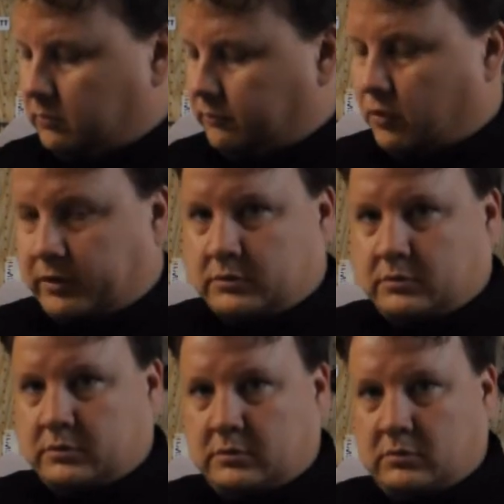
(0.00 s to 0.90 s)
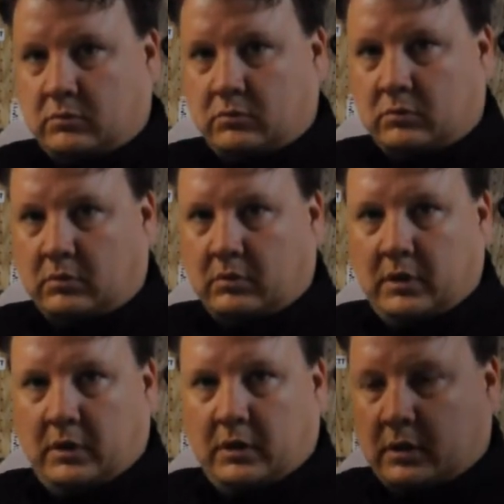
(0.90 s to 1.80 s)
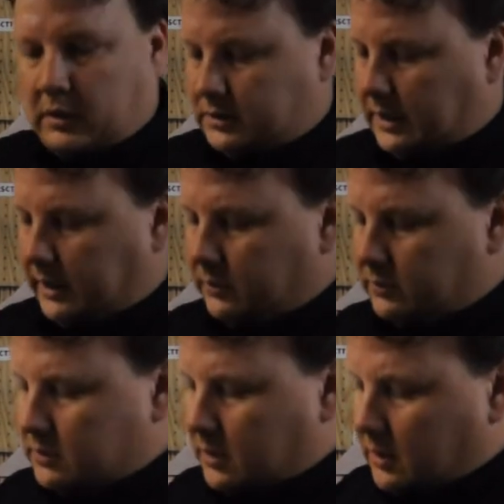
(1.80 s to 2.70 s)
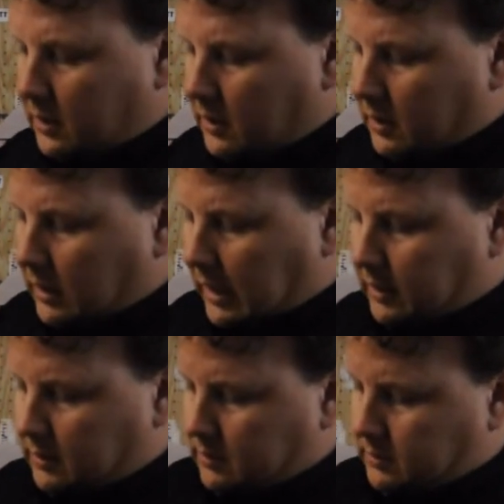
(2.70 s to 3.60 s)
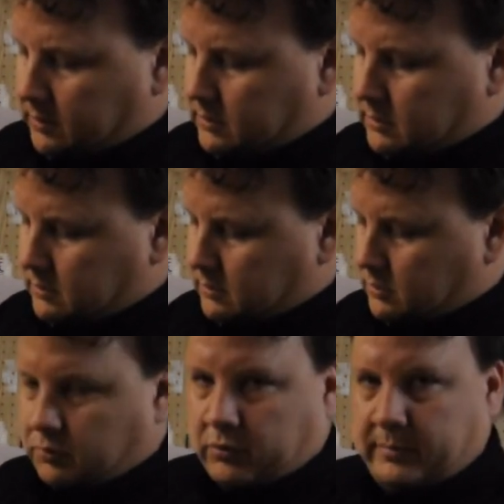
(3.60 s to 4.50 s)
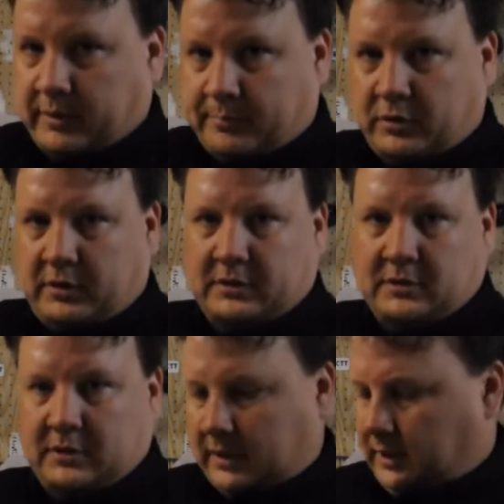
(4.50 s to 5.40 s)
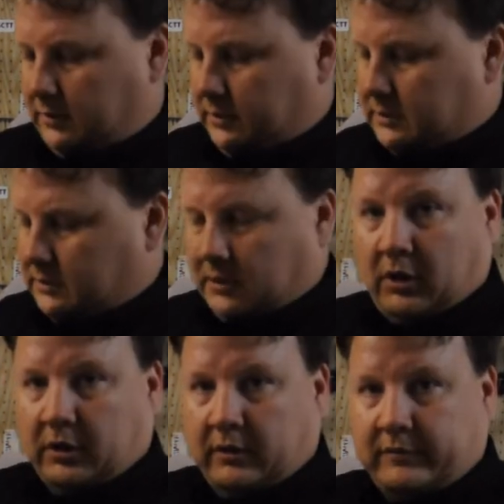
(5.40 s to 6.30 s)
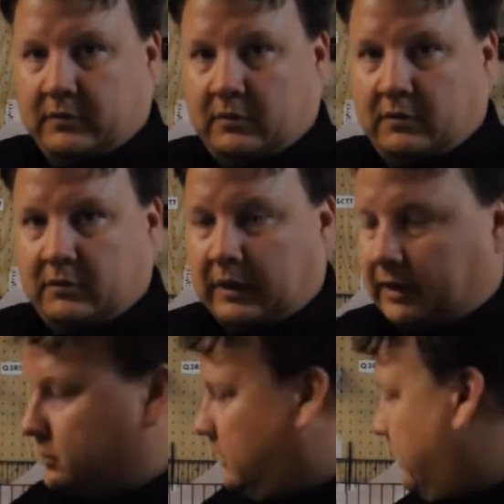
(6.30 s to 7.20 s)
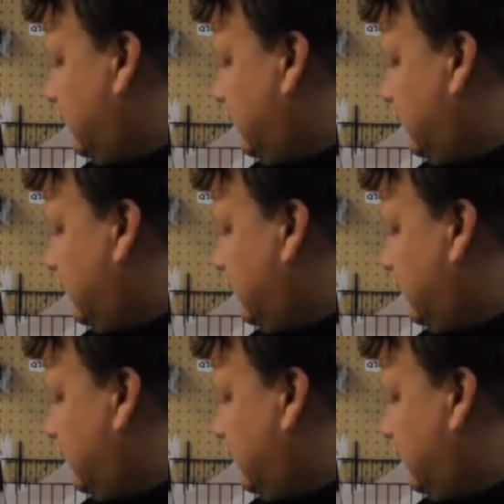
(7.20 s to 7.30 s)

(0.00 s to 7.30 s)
focusers or uh, diagonals. And this, don't worry about putting this in a diagonal, this isn't long enough to actually hit